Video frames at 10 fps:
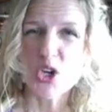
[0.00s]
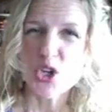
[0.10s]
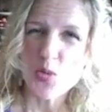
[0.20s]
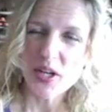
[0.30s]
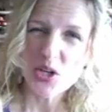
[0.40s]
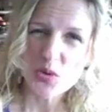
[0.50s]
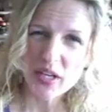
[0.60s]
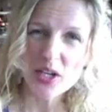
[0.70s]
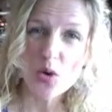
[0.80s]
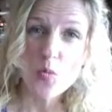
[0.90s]
You want to
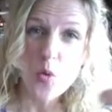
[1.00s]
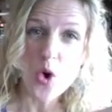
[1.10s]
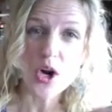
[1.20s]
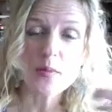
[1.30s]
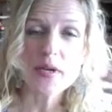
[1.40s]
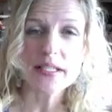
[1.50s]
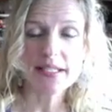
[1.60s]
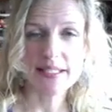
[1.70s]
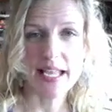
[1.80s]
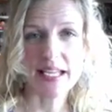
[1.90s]
create a warm
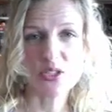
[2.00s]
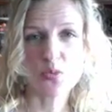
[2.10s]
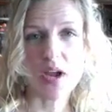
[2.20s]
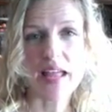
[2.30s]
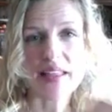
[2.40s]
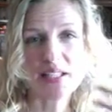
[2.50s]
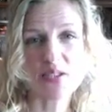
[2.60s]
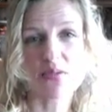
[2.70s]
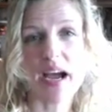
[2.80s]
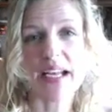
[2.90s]
scent that's
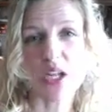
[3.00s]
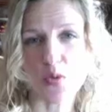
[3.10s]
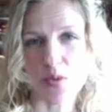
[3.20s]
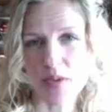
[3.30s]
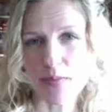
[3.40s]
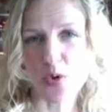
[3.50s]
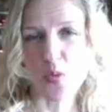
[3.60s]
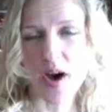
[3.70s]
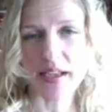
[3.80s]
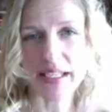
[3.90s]
inviting when people
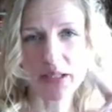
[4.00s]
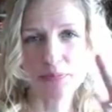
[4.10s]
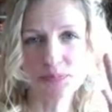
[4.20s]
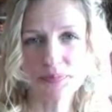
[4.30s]
walk in.